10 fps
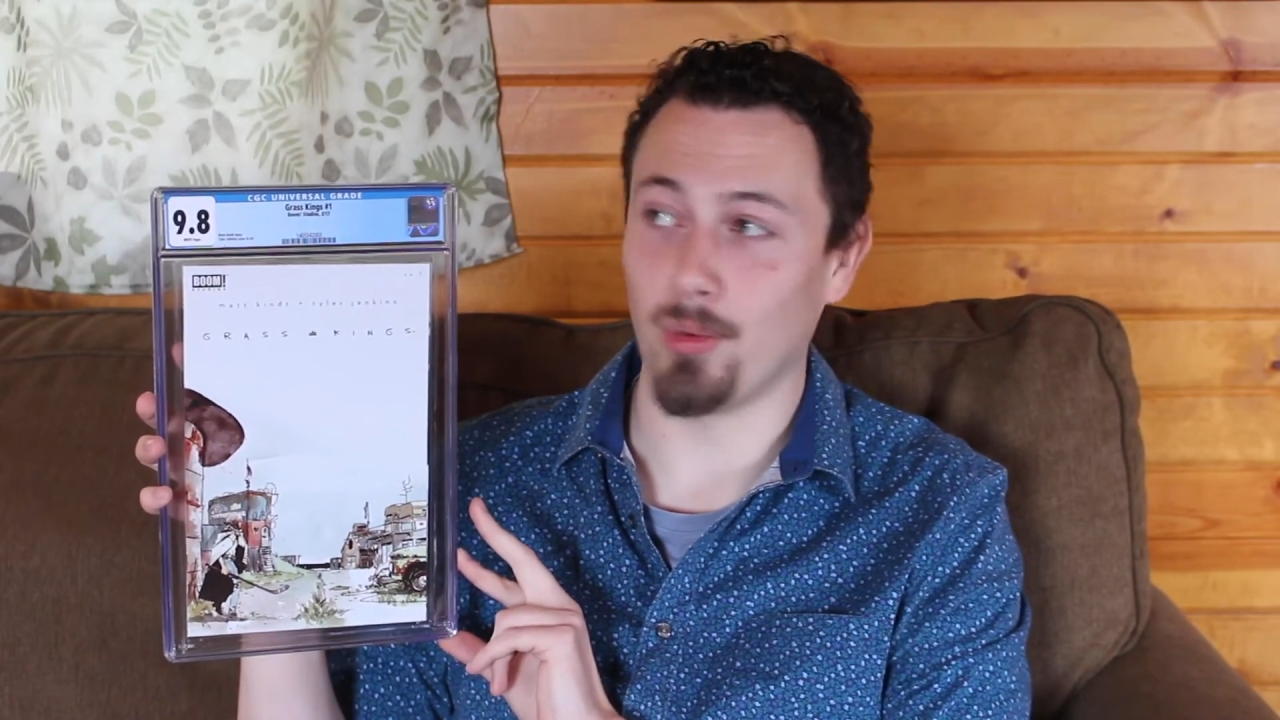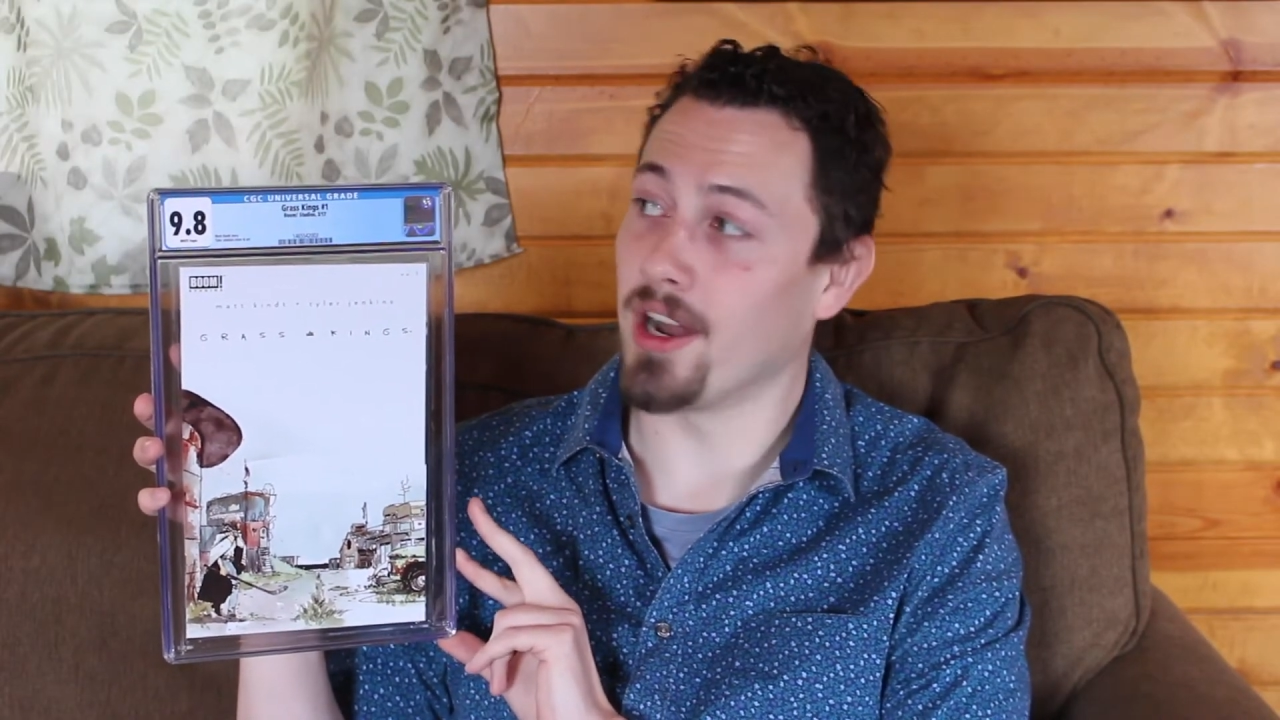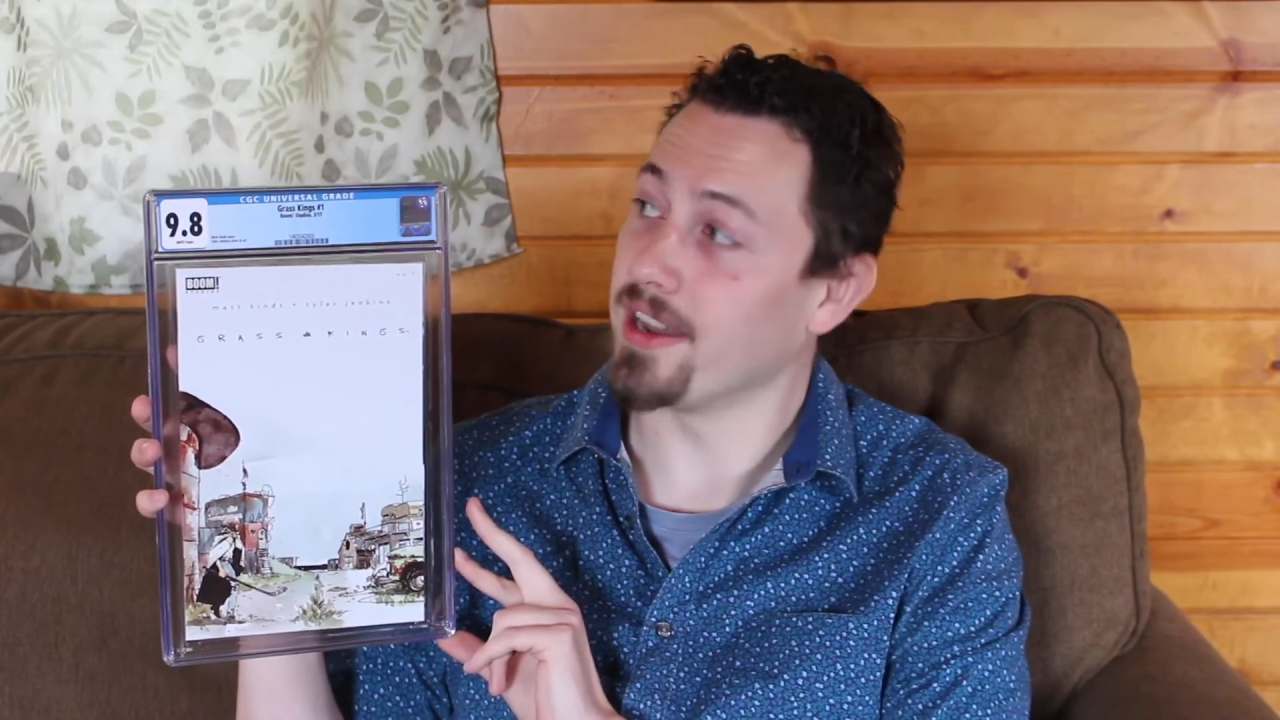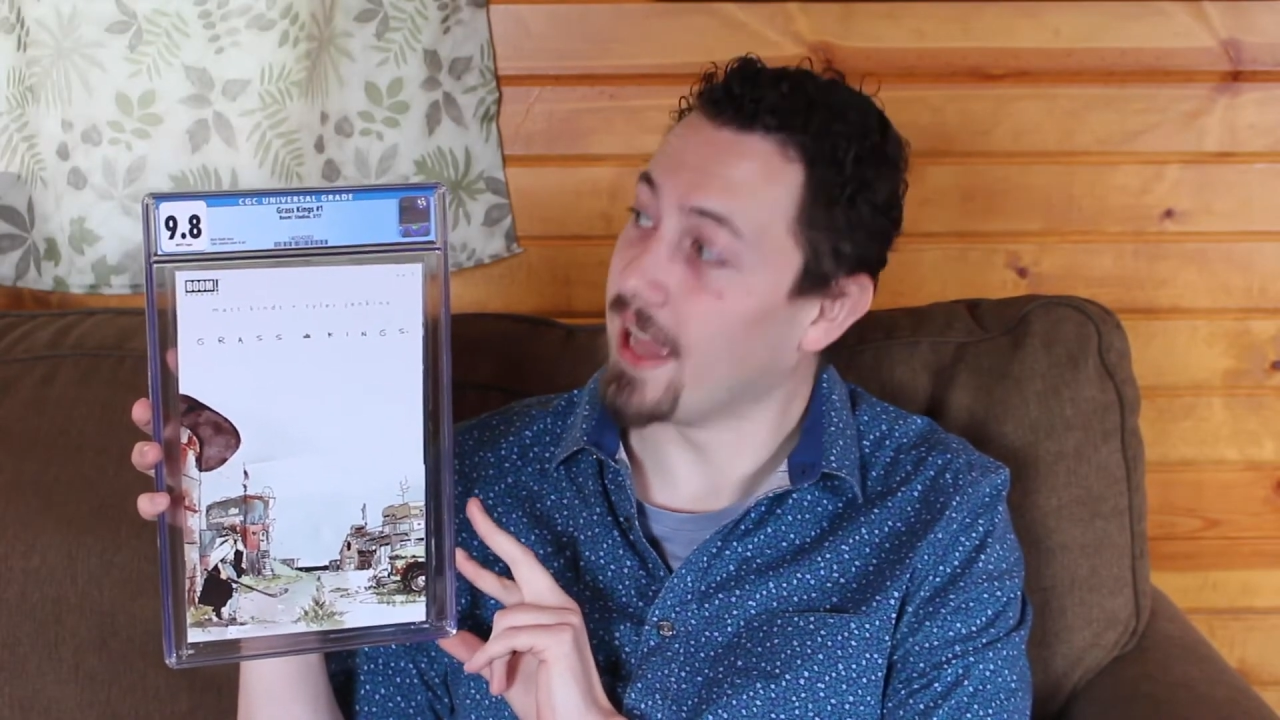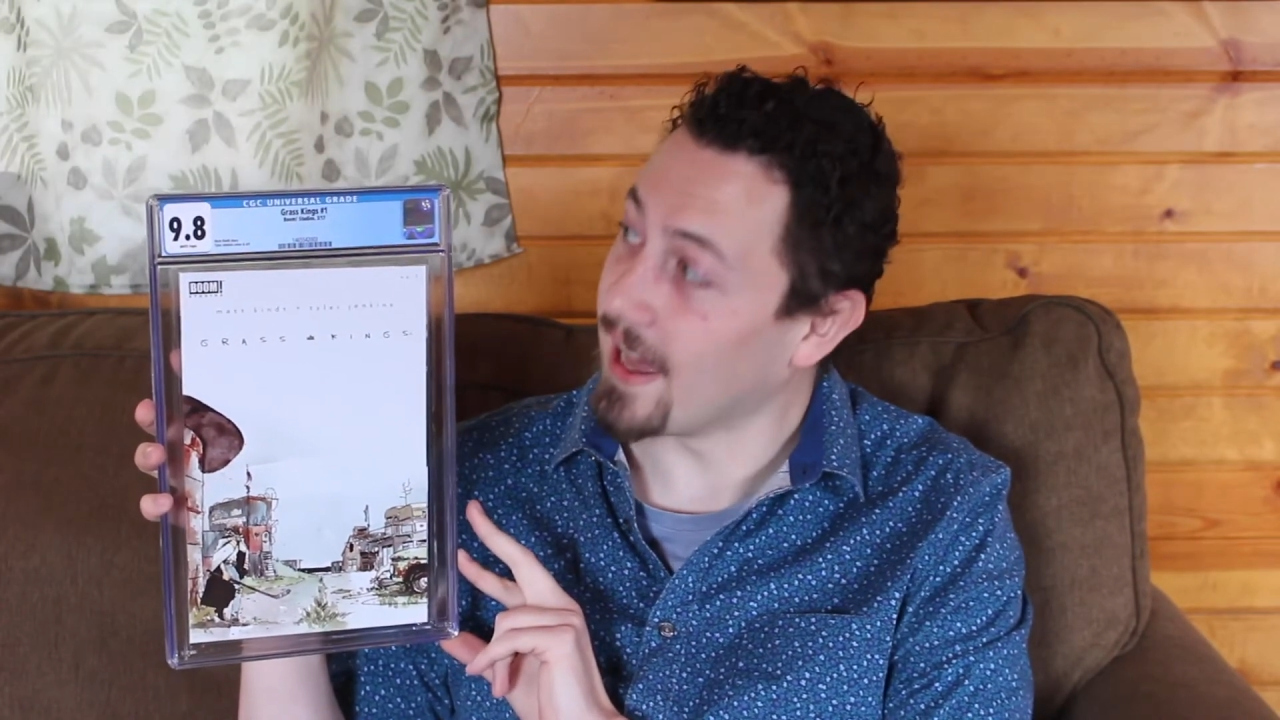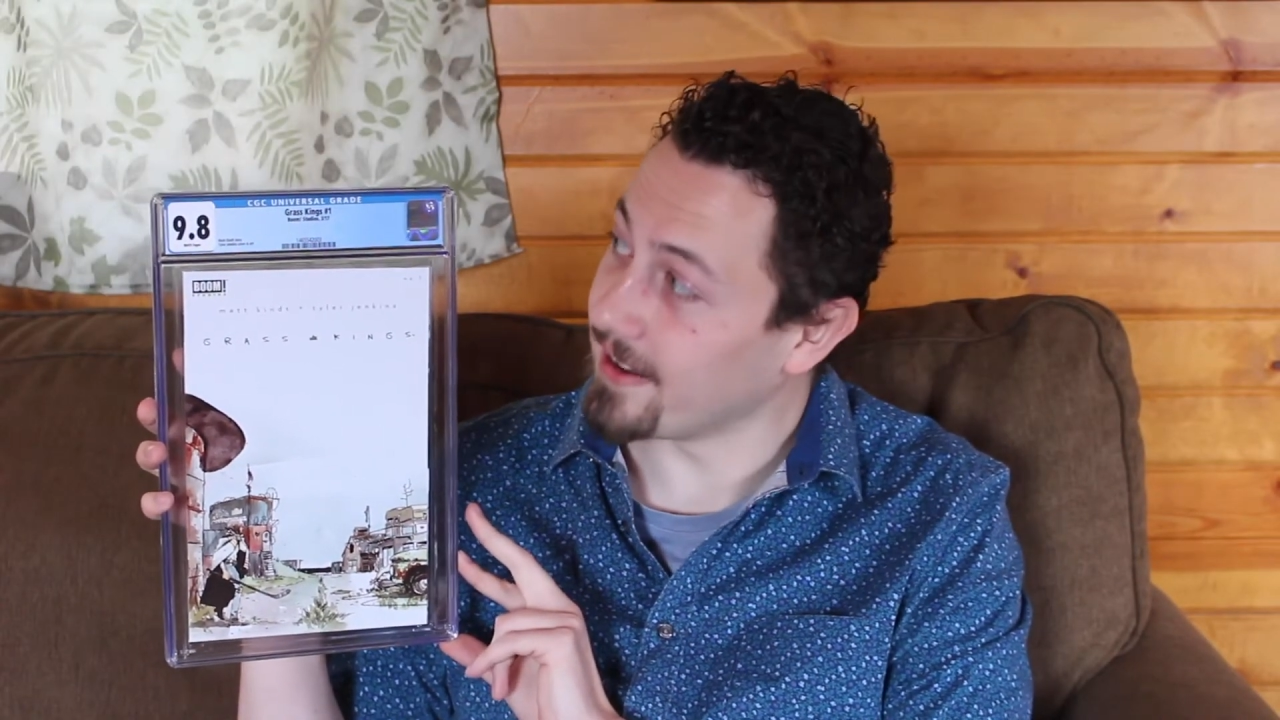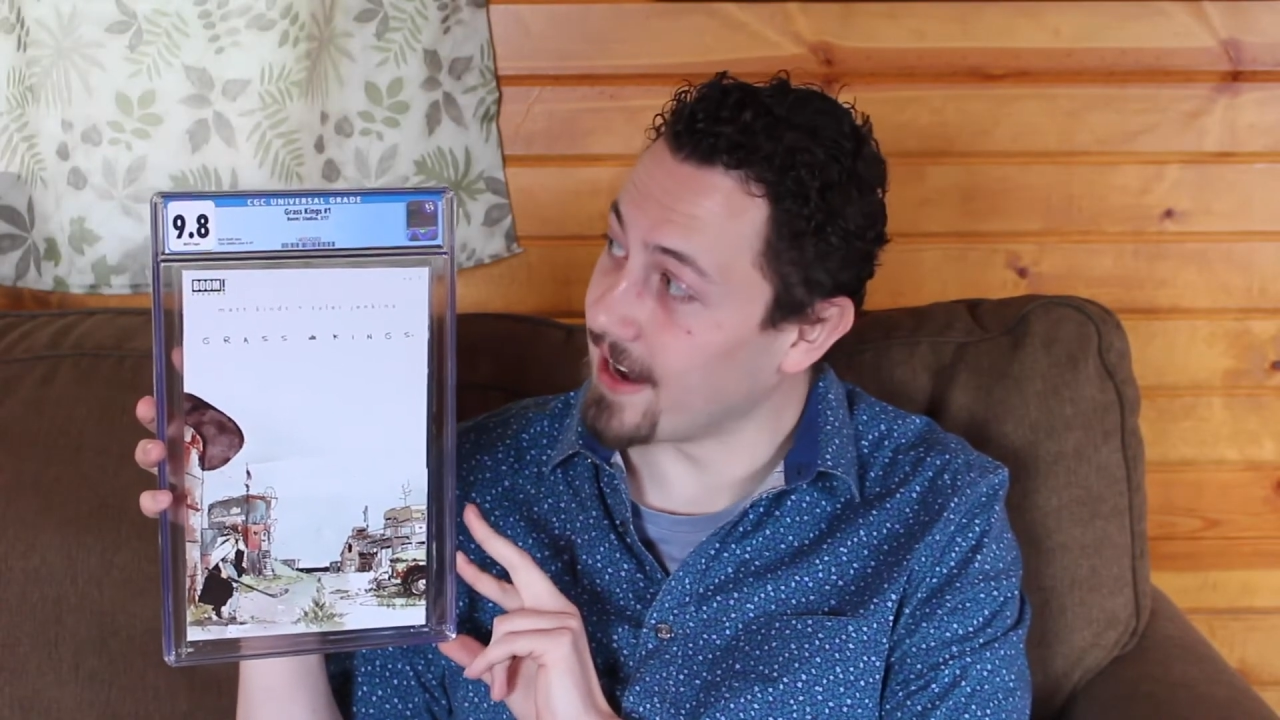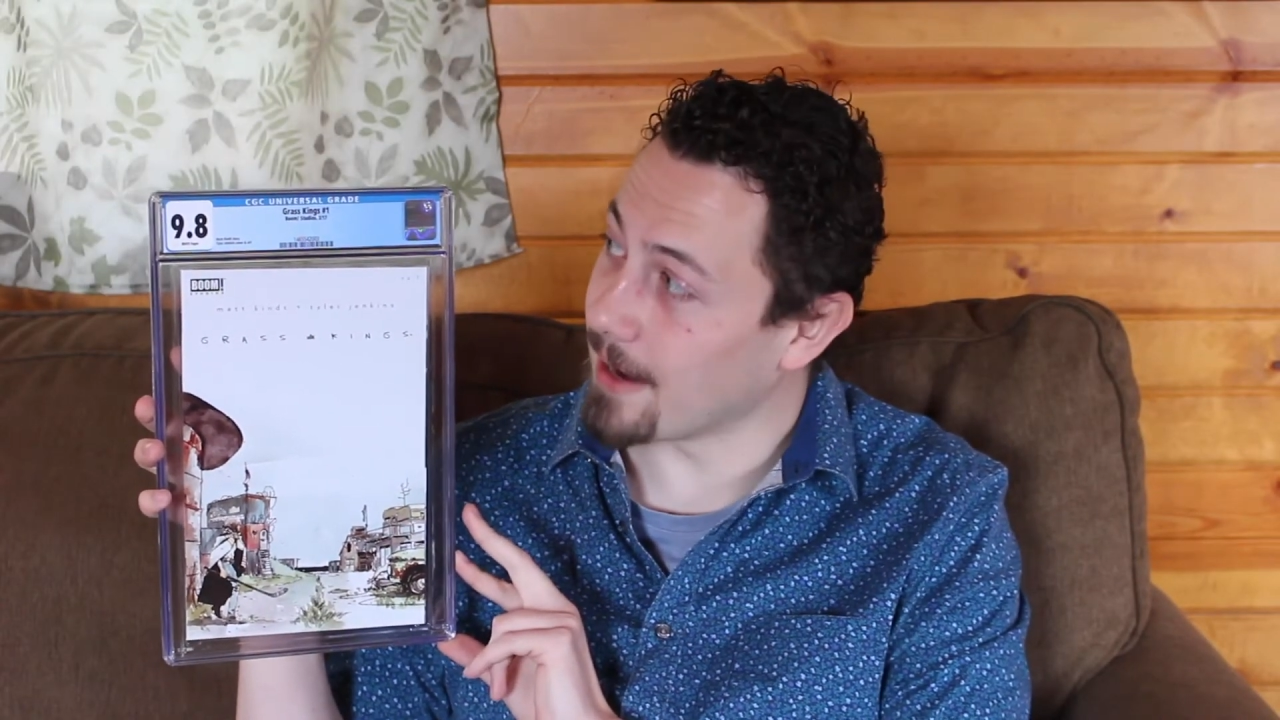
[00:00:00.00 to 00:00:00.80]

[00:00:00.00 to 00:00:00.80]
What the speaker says: 1 at a